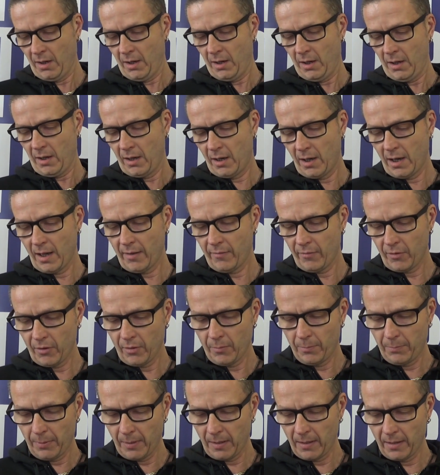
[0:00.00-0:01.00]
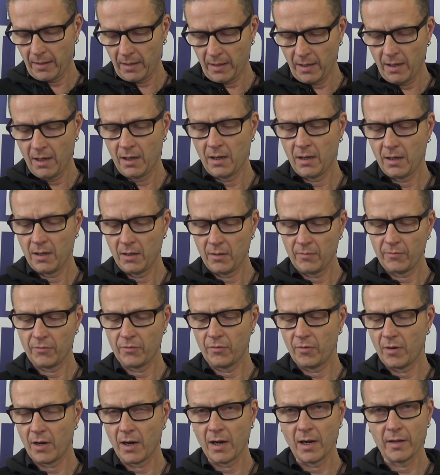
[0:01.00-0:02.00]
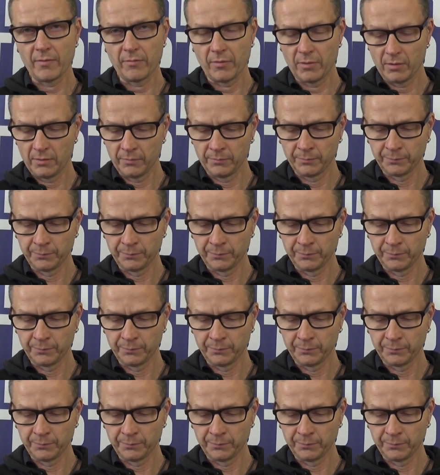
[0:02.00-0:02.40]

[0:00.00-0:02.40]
inevitability of arrival,